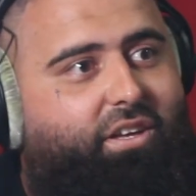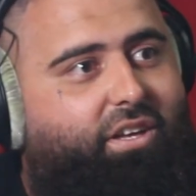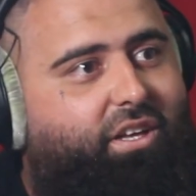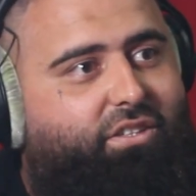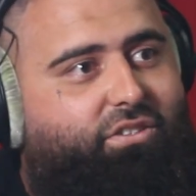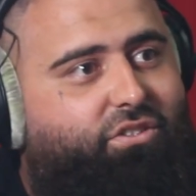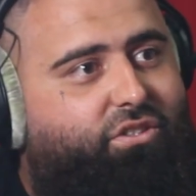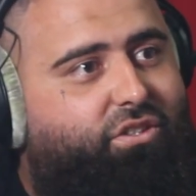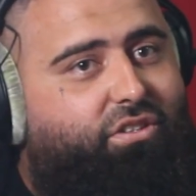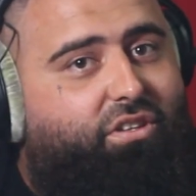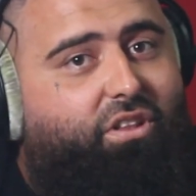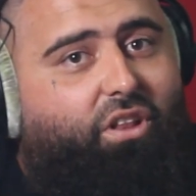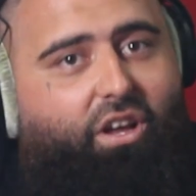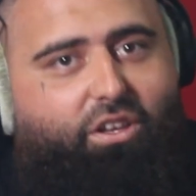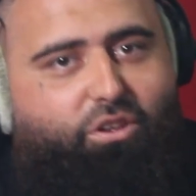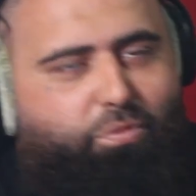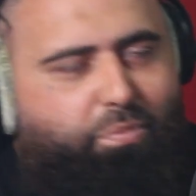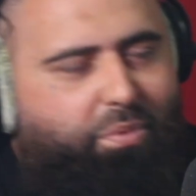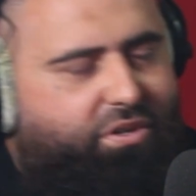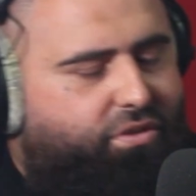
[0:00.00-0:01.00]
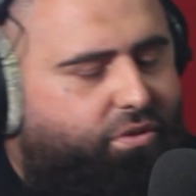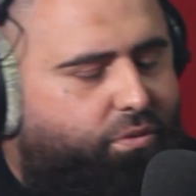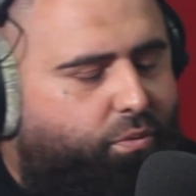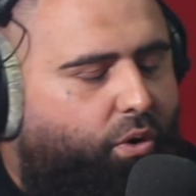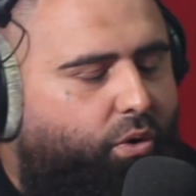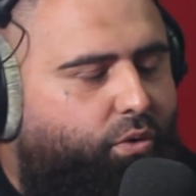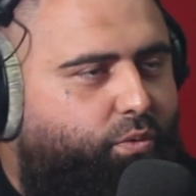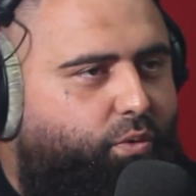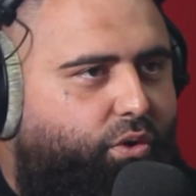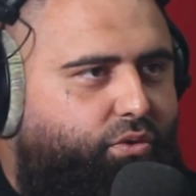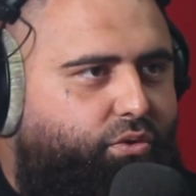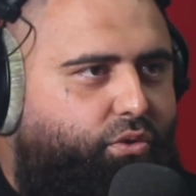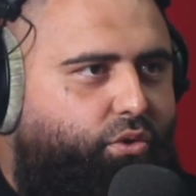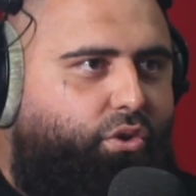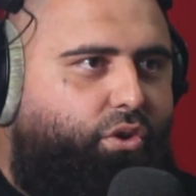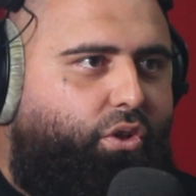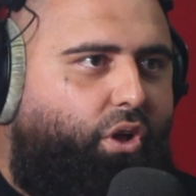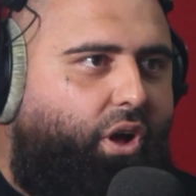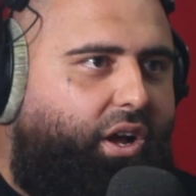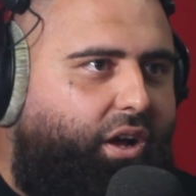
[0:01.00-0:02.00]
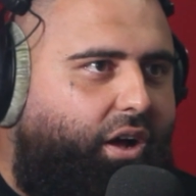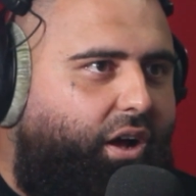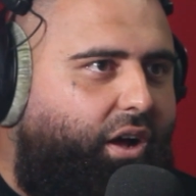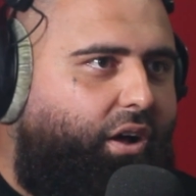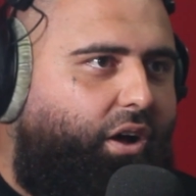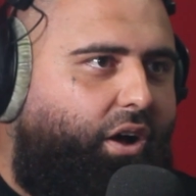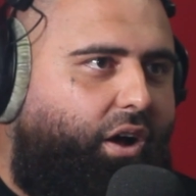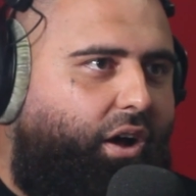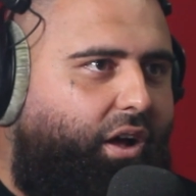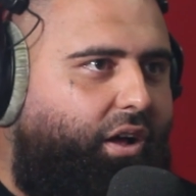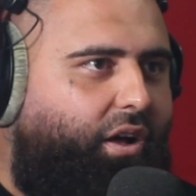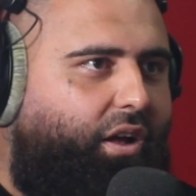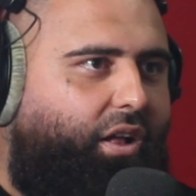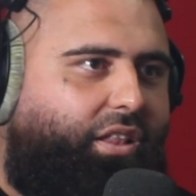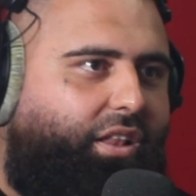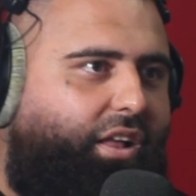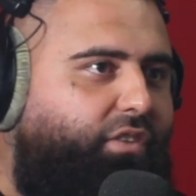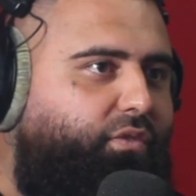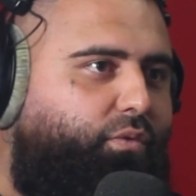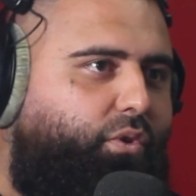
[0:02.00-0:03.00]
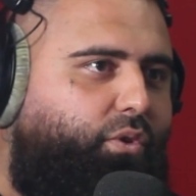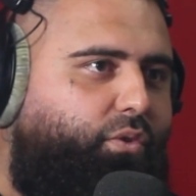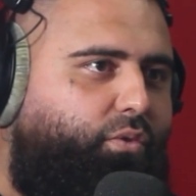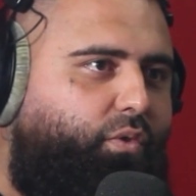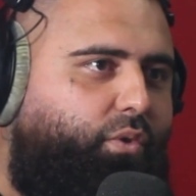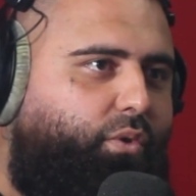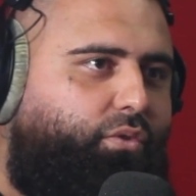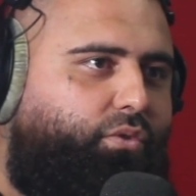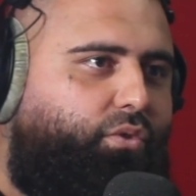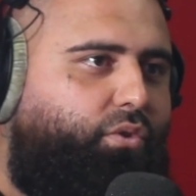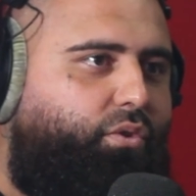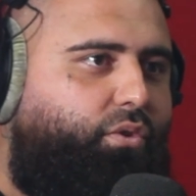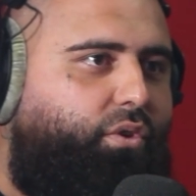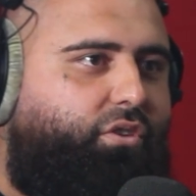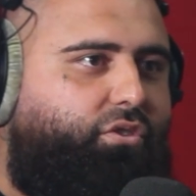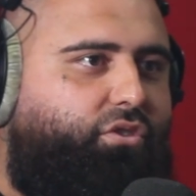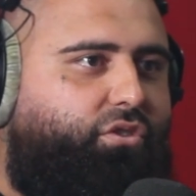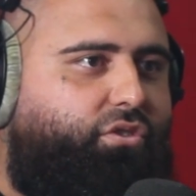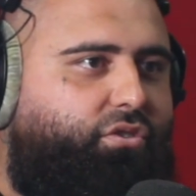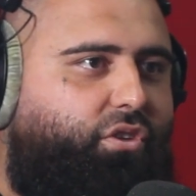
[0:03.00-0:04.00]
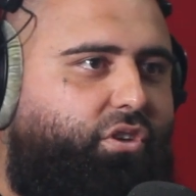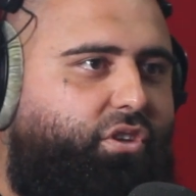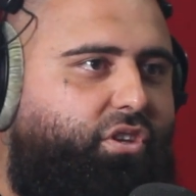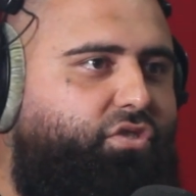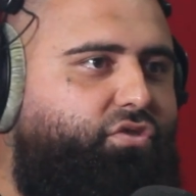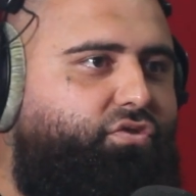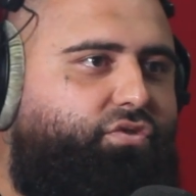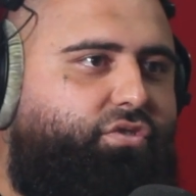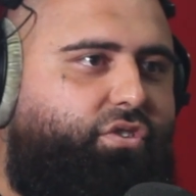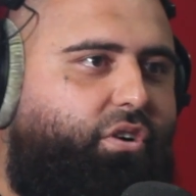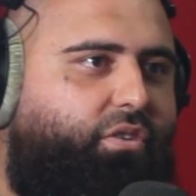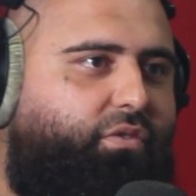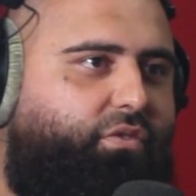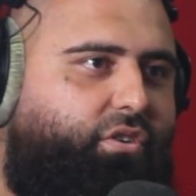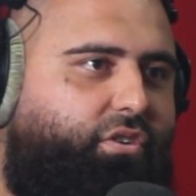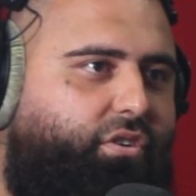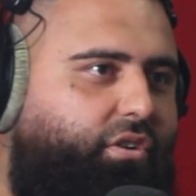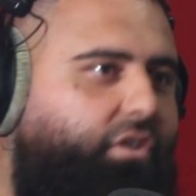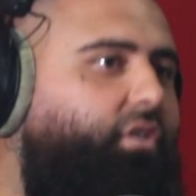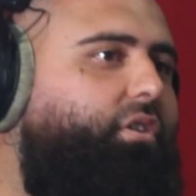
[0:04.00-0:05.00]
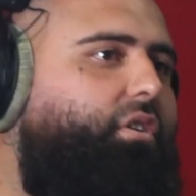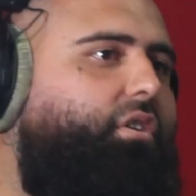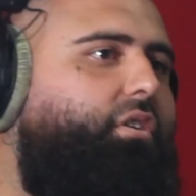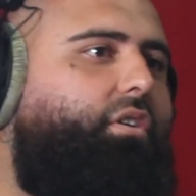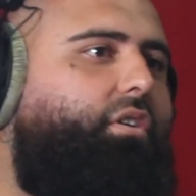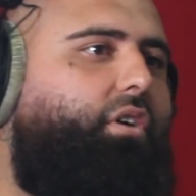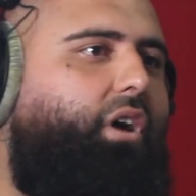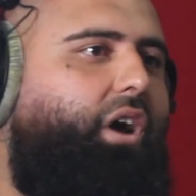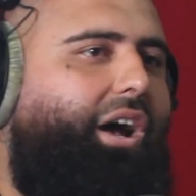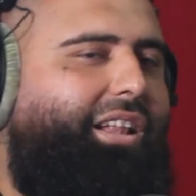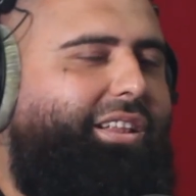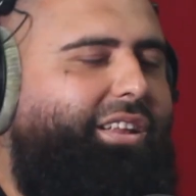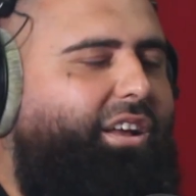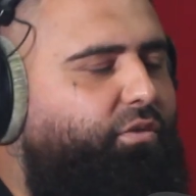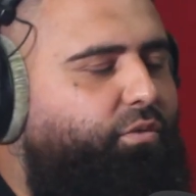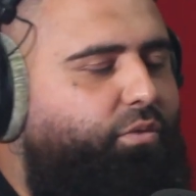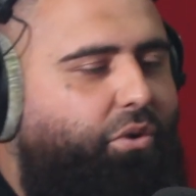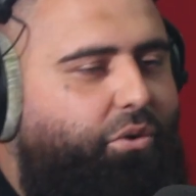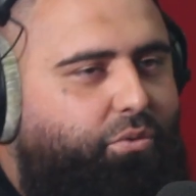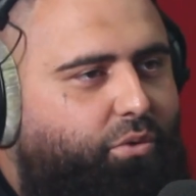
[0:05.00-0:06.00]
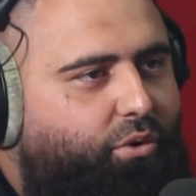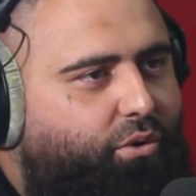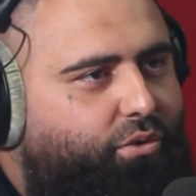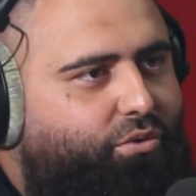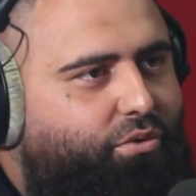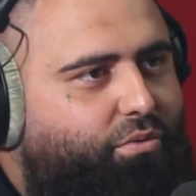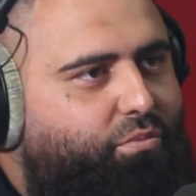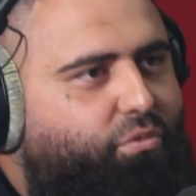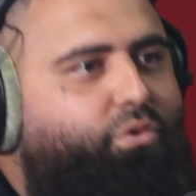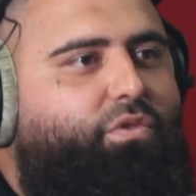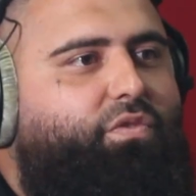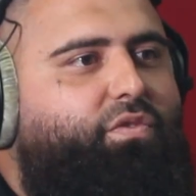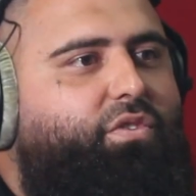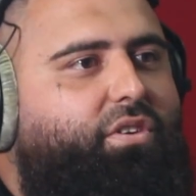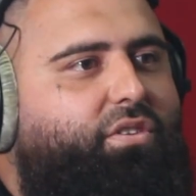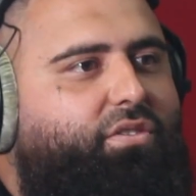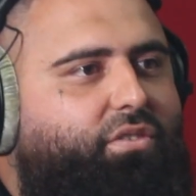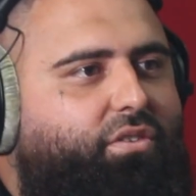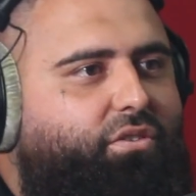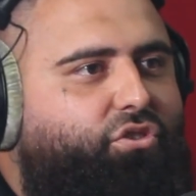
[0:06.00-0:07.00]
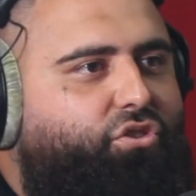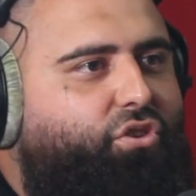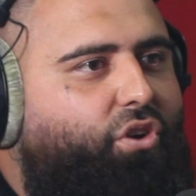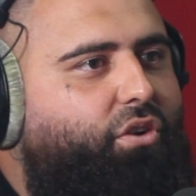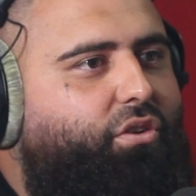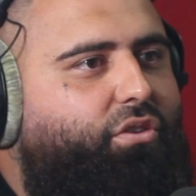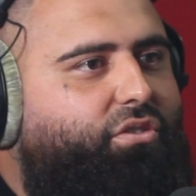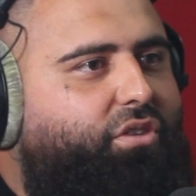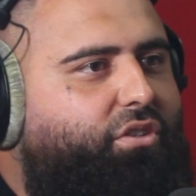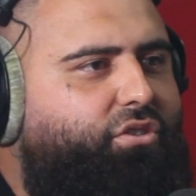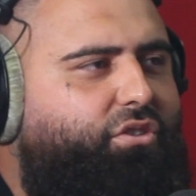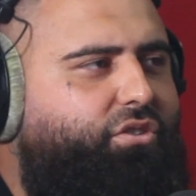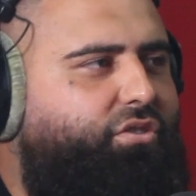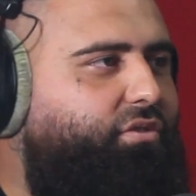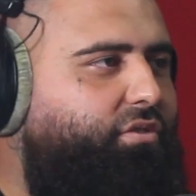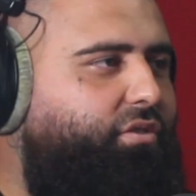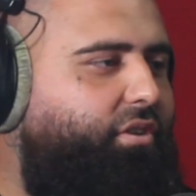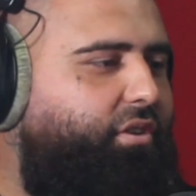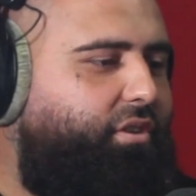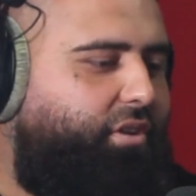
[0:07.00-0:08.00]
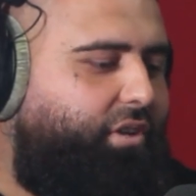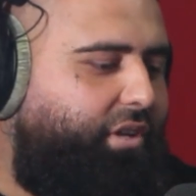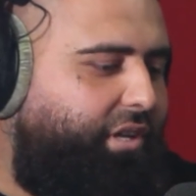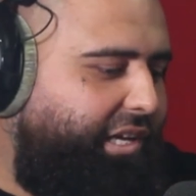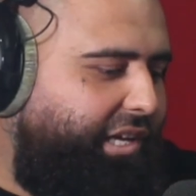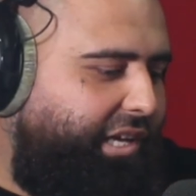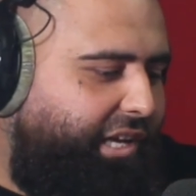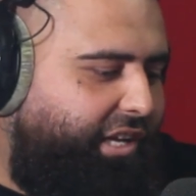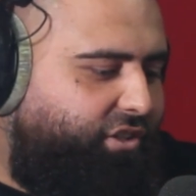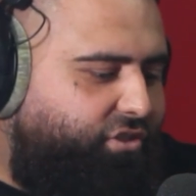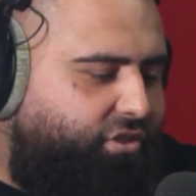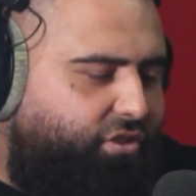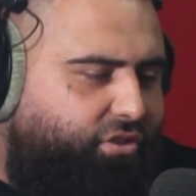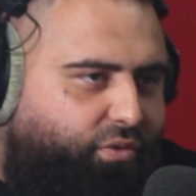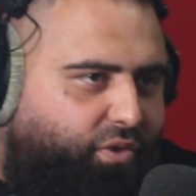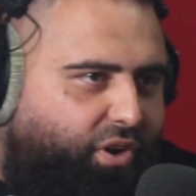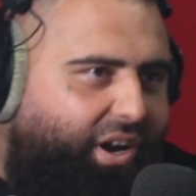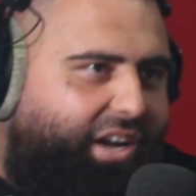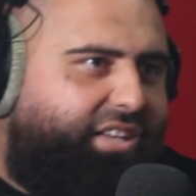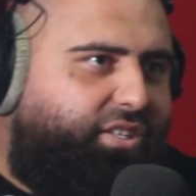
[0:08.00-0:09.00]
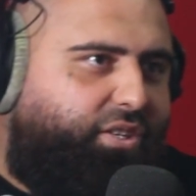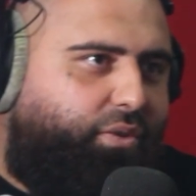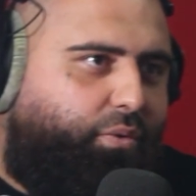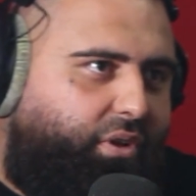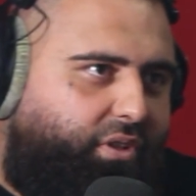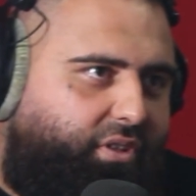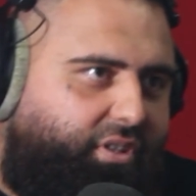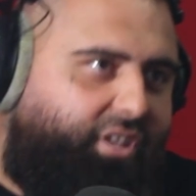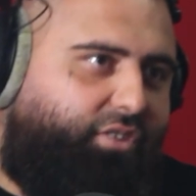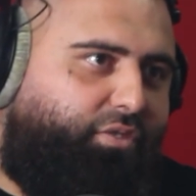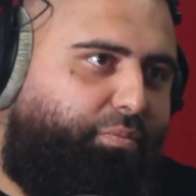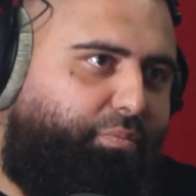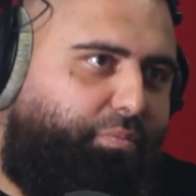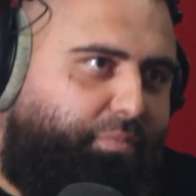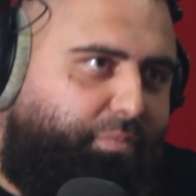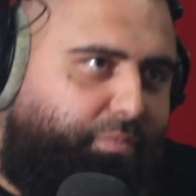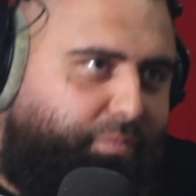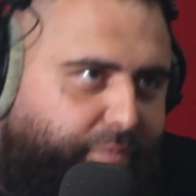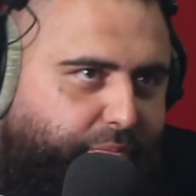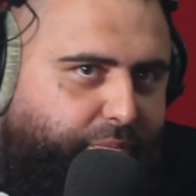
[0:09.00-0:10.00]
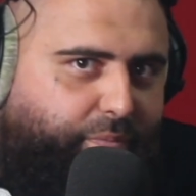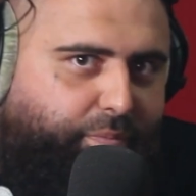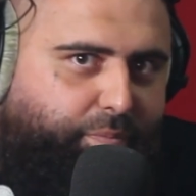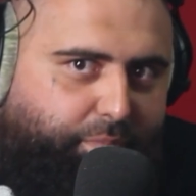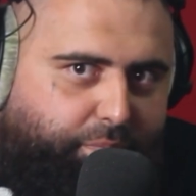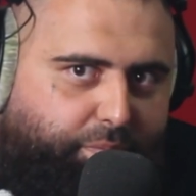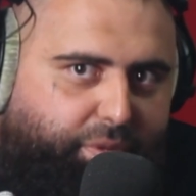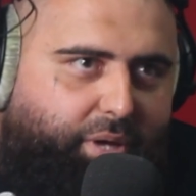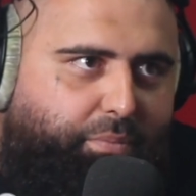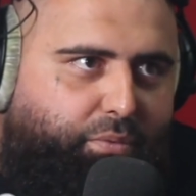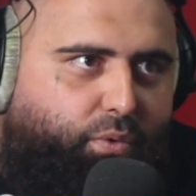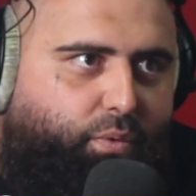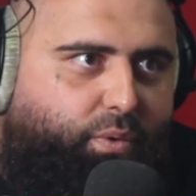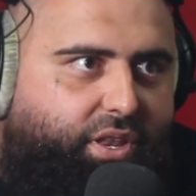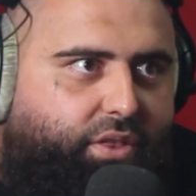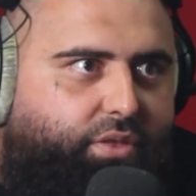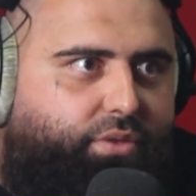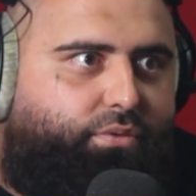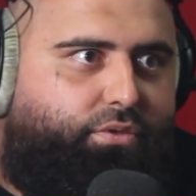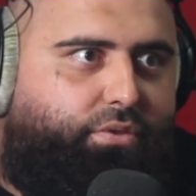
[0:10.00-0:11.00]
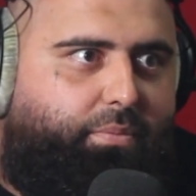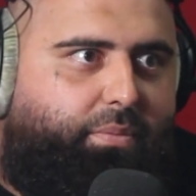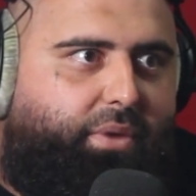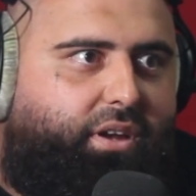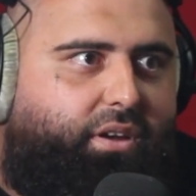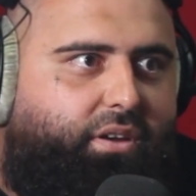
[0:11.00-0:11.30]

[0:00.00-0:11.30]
it's just like, especially World War II, like I love World War II and just the history of it, and I love World War II movies and shows. It's just crazy what these people went through, man.